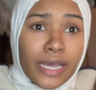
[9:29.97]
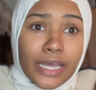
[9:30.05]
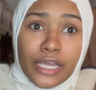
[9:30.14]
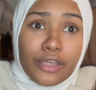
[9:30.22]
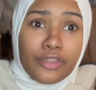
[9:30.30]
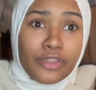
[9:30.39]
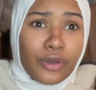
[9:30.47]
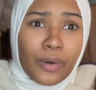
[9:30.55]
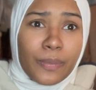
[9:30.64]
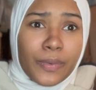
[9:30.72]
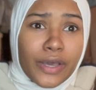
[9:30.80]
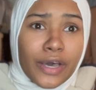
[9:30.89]

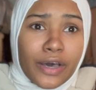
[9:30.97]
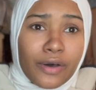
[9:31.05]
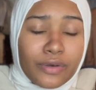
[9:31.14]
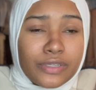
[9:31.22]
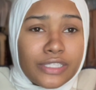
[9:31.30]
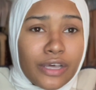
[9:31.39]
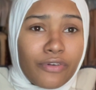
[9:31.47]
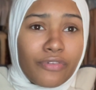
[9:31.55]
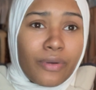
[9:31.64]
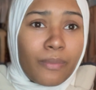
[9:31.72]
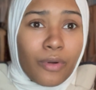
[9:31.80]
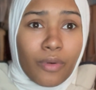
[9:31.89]
Ethiopia, wholesale
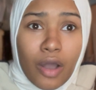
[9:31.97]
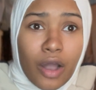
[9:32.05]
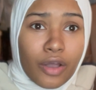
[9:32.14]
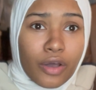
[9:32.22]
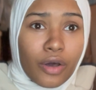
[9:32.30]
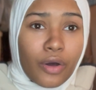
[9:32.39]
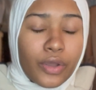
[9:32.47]
from Morocco,